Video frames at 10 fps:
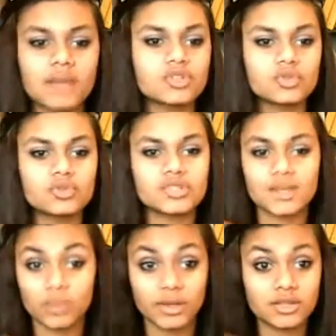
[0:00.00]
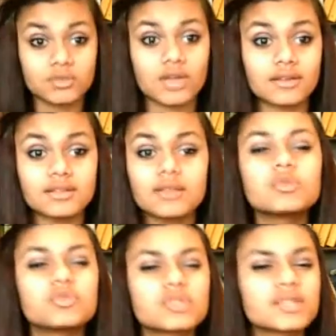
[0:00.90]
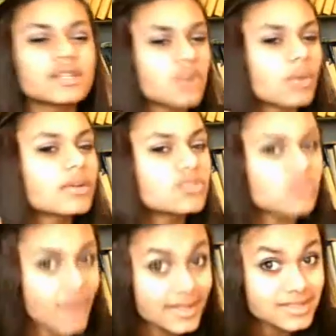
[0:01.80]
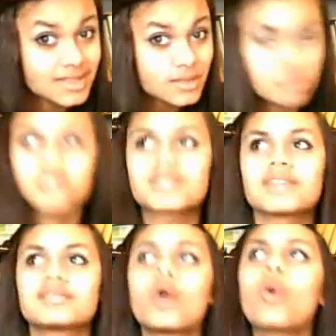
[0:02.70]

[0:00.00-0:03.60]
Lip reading: so you just, like, when you talk to them, you just, like, don't address them just because,